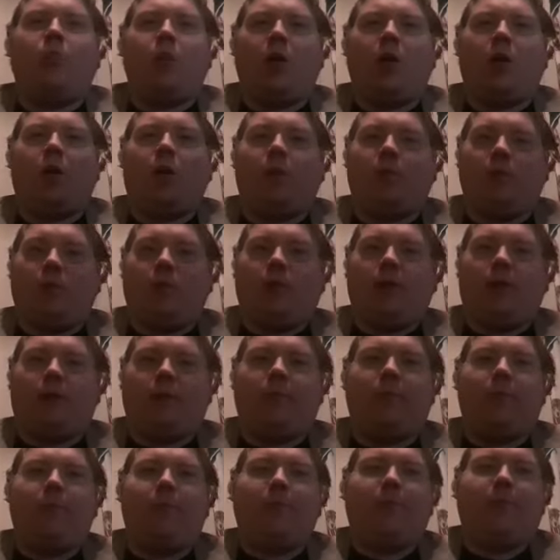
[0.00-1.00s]
Hello,
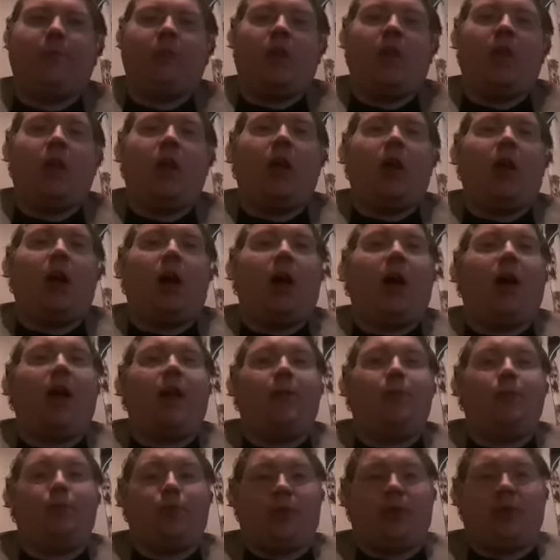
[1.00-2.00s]
everyone.
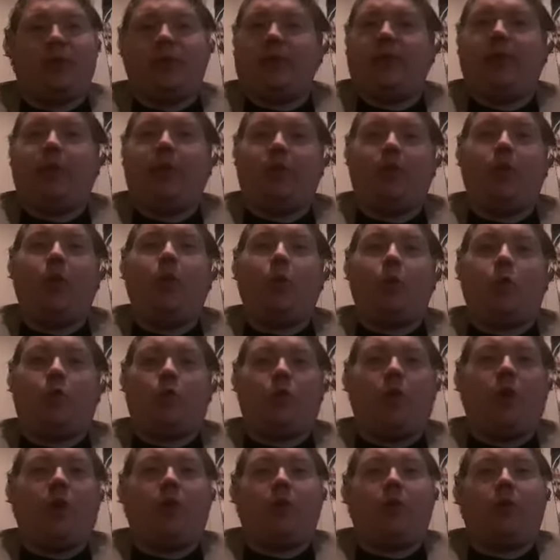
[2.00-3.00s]
I am President
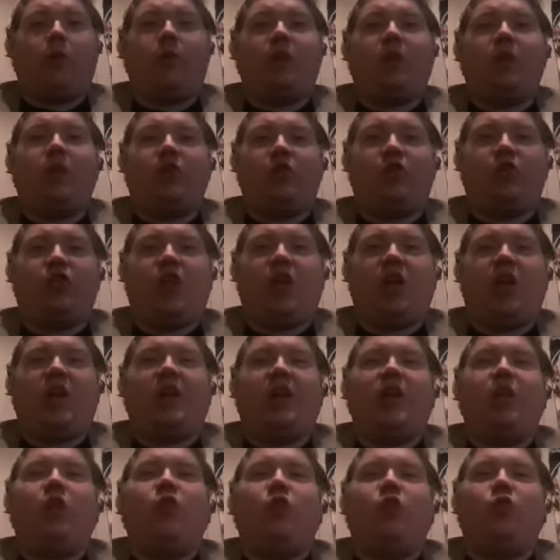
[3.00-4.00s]
Ronald
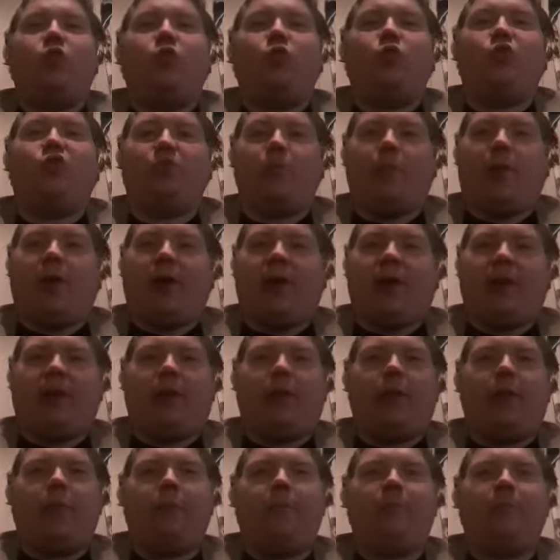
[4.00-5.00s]
J.
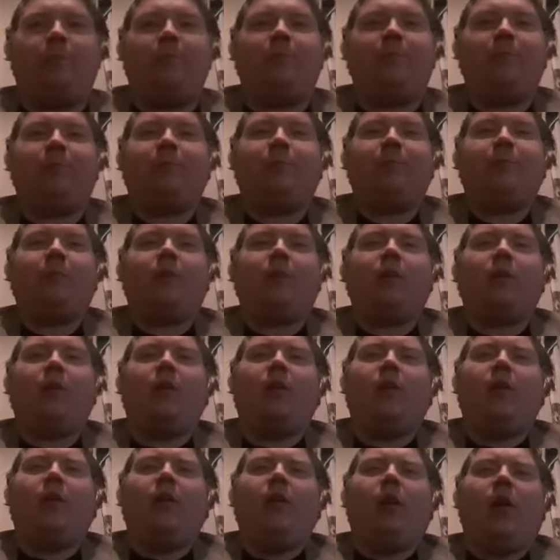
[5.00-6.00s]
DoucheBag,
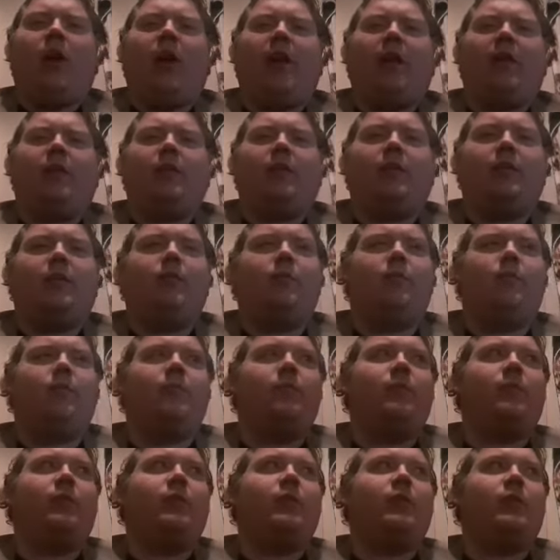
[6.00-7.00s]
and
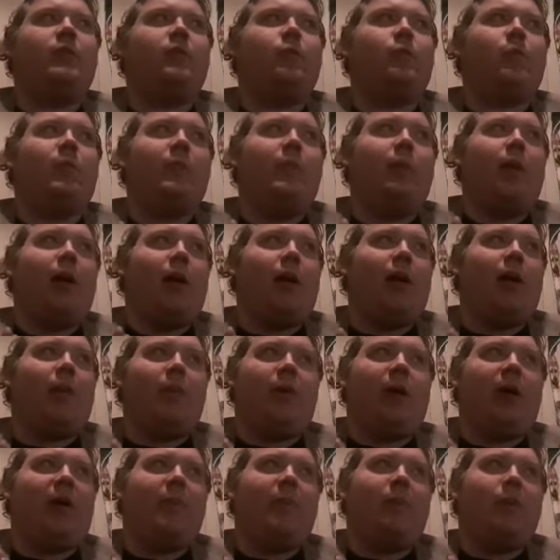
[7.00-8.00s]

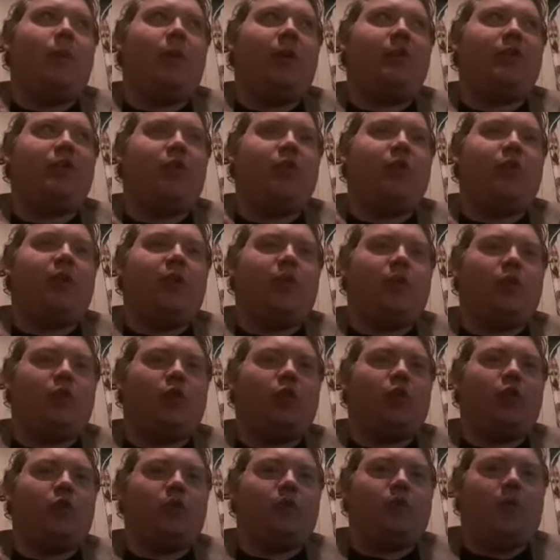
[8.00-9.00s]
I've been watching the
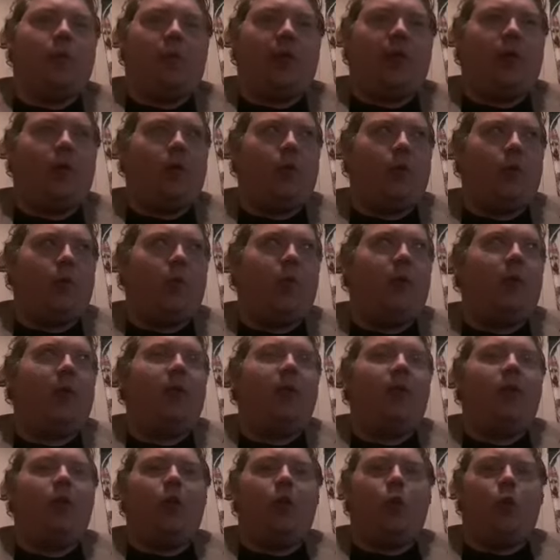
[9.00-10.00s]
results from my home
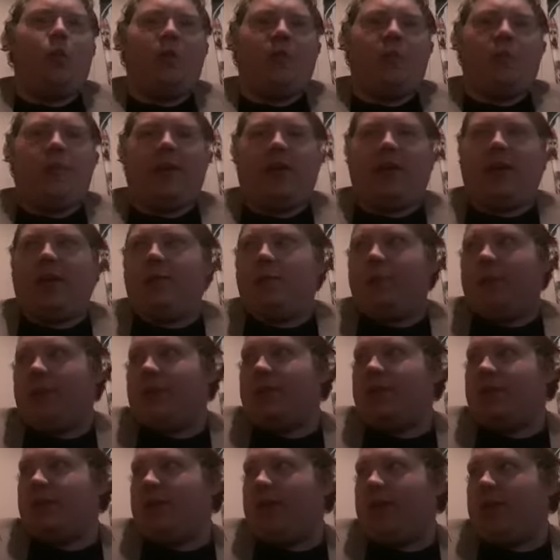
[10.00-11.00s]
with my
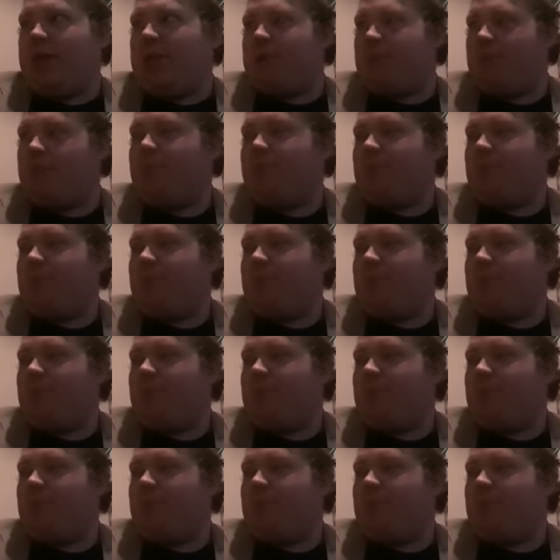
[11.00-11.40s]
campaign staff,